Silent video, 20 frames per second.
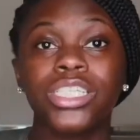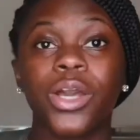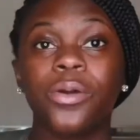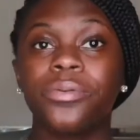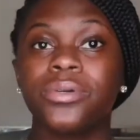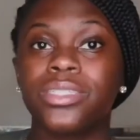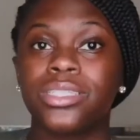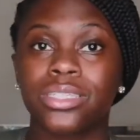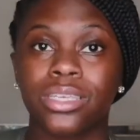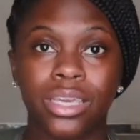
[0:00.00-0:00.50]
I
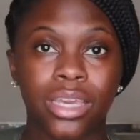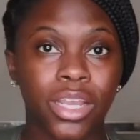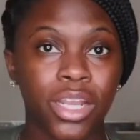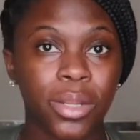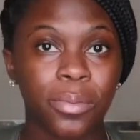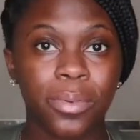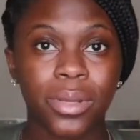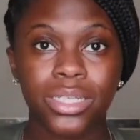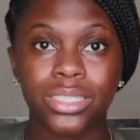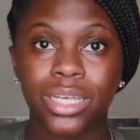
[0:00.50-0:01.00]
was scared
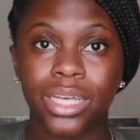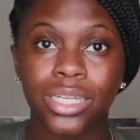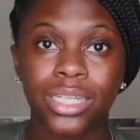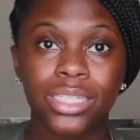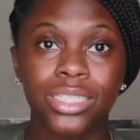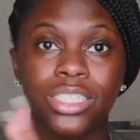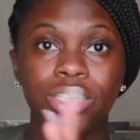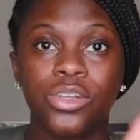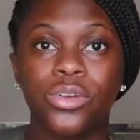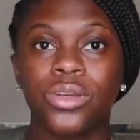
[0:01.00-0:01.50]
because I did
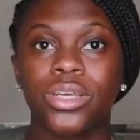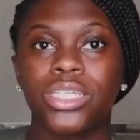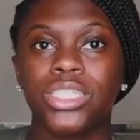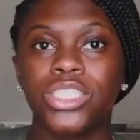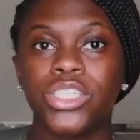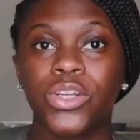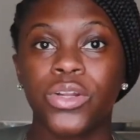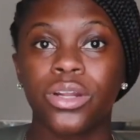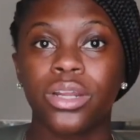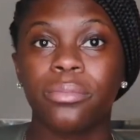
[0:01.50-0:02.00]
see it on
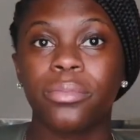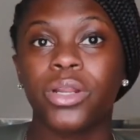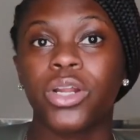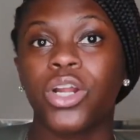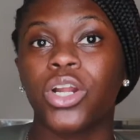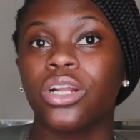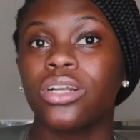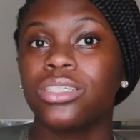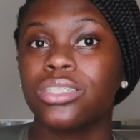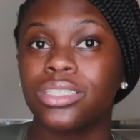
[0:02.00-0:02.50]
Instagram and
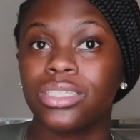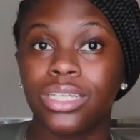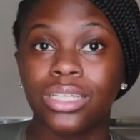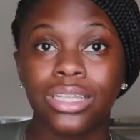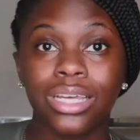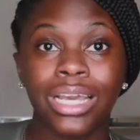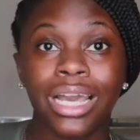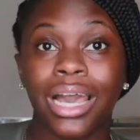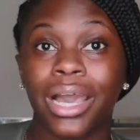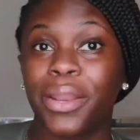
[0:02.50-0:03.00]
hers did
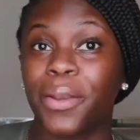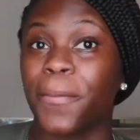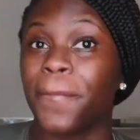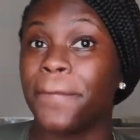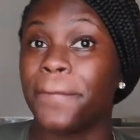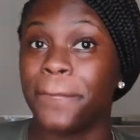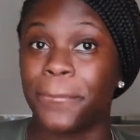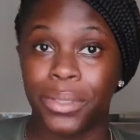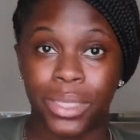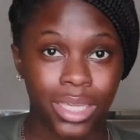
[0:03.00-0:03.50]
look kind of
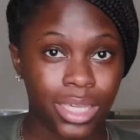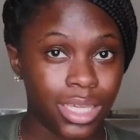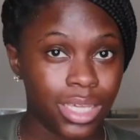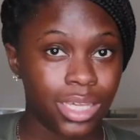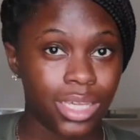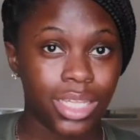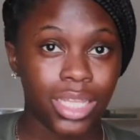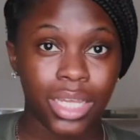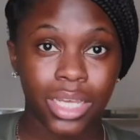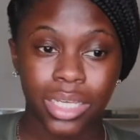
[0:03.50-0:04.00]
big.
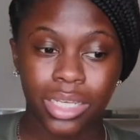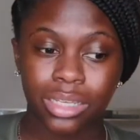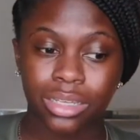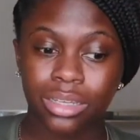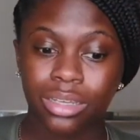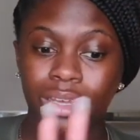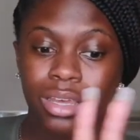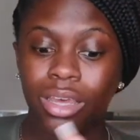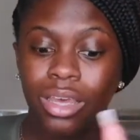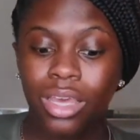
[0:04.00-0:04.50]
Like,
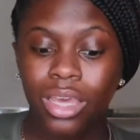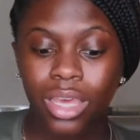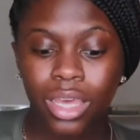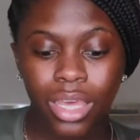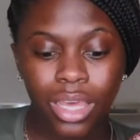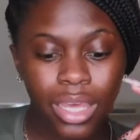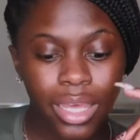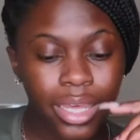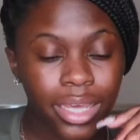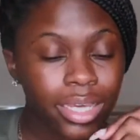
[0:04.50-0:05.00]

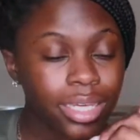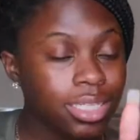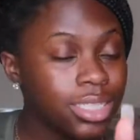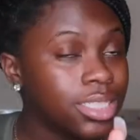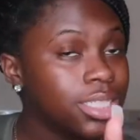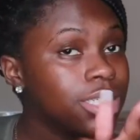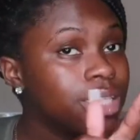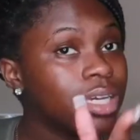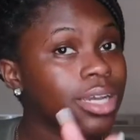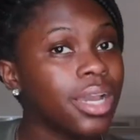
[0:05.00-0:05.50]
it
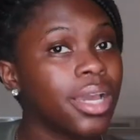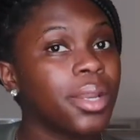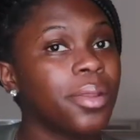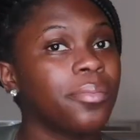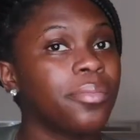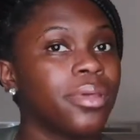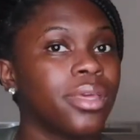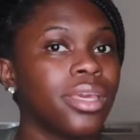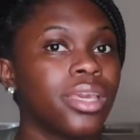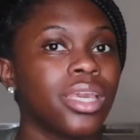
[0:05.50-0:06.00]
did look kind of
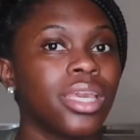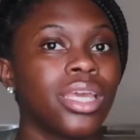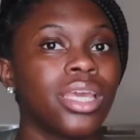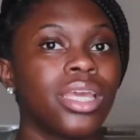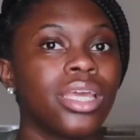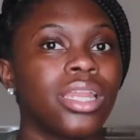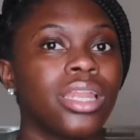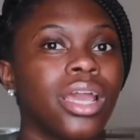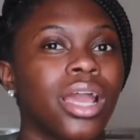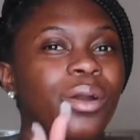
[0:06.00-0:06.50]
big,
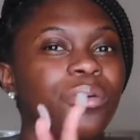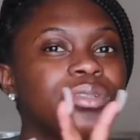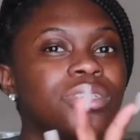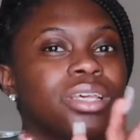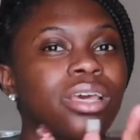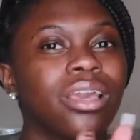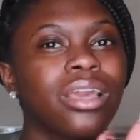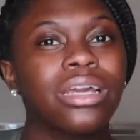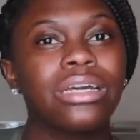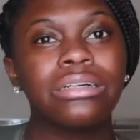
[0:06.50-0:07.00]
and I was
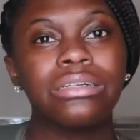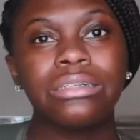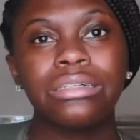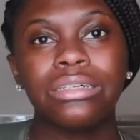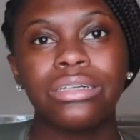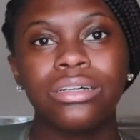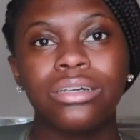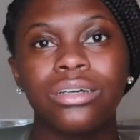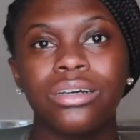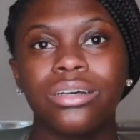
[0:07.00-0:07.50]
like,
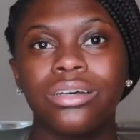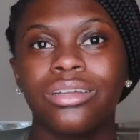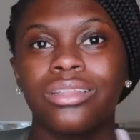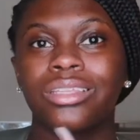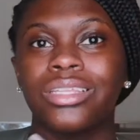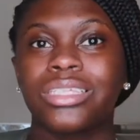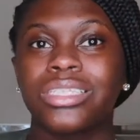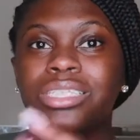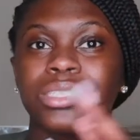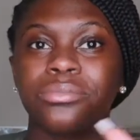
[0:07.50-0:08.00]

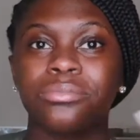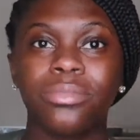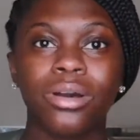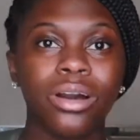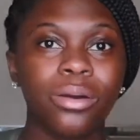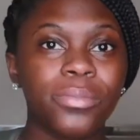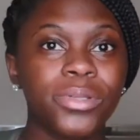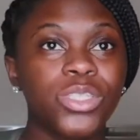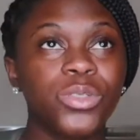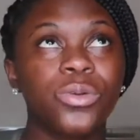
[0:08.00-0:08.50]
the small,
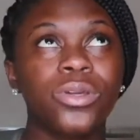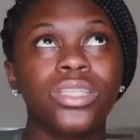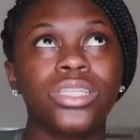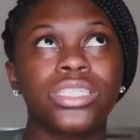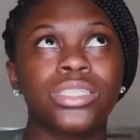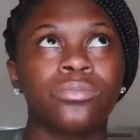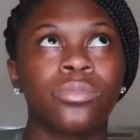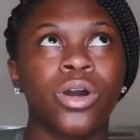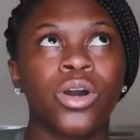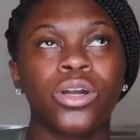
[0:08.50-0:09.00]
between the
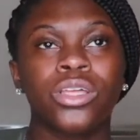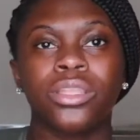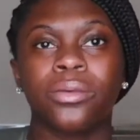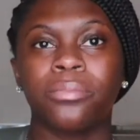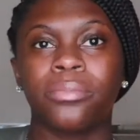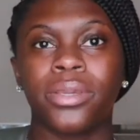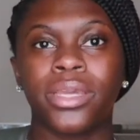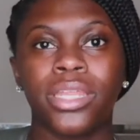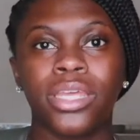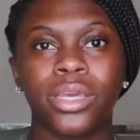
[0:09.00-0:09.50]
small and the
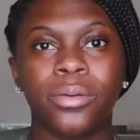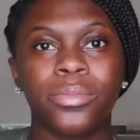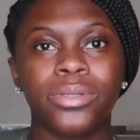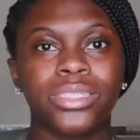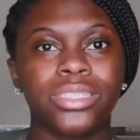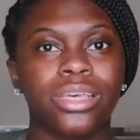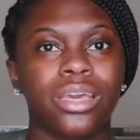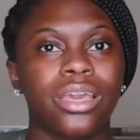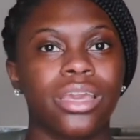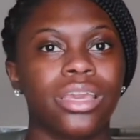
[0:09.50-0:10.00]
medium,
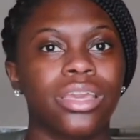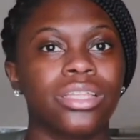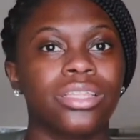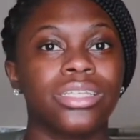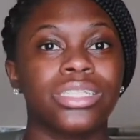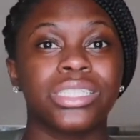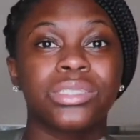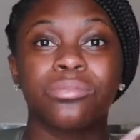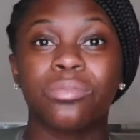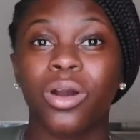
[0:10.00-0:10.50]
it's like the
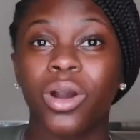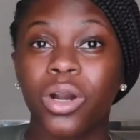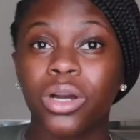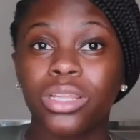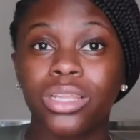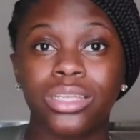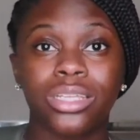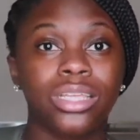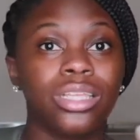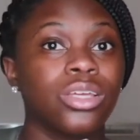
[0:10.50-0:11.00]
small
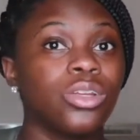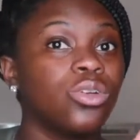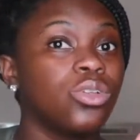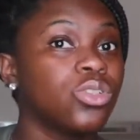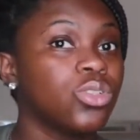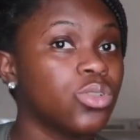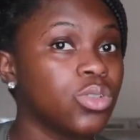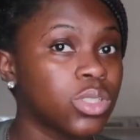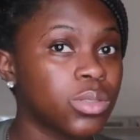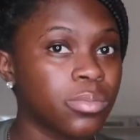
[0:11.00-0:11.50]
looked a little
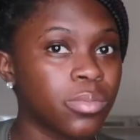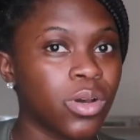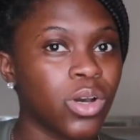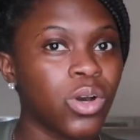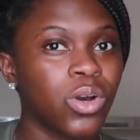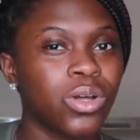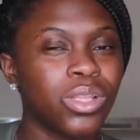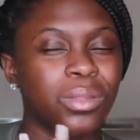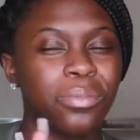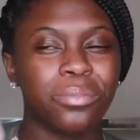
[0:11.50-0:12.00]
too
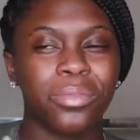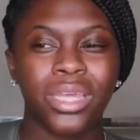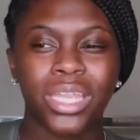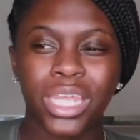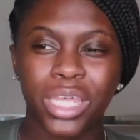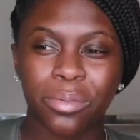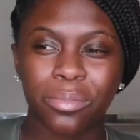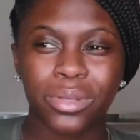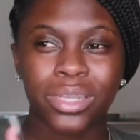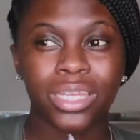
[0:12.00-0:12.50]
small, the
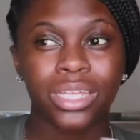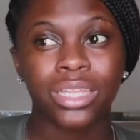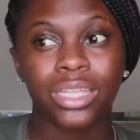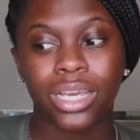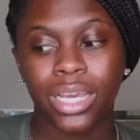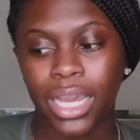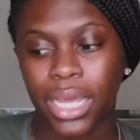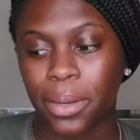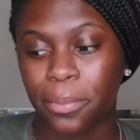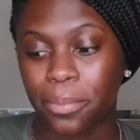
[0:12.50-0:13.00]
medium did look
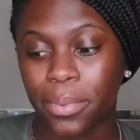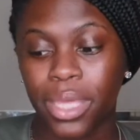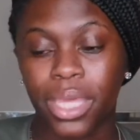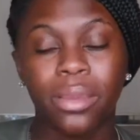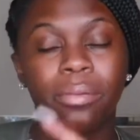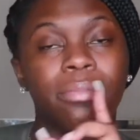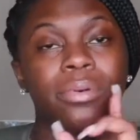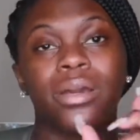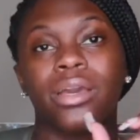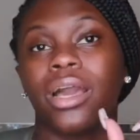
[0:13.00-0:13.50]
kind of big.
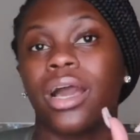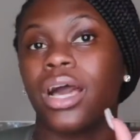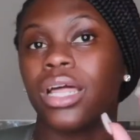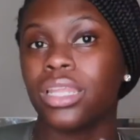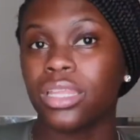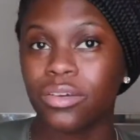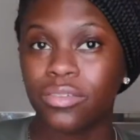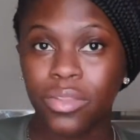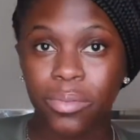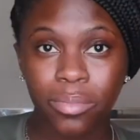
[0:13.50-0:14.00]
But I
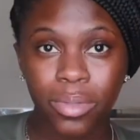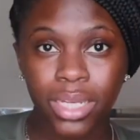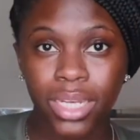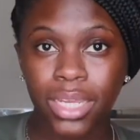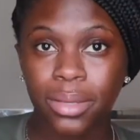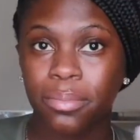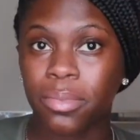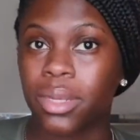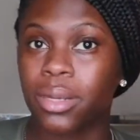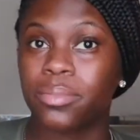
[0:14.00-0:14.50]
love the
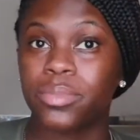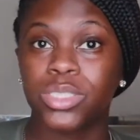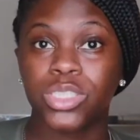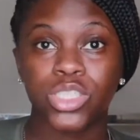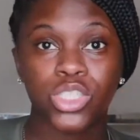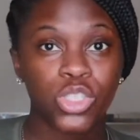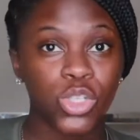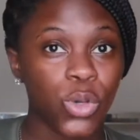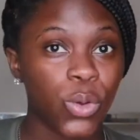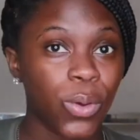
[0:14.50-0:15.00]
medium, and I'm
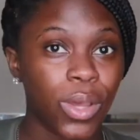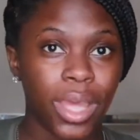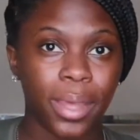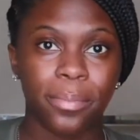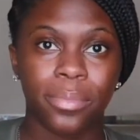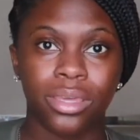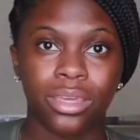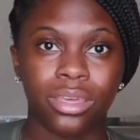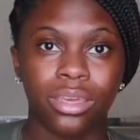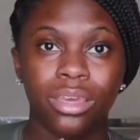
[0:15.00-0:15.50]
so
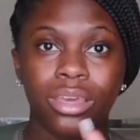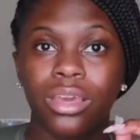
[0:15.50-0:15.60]
happy,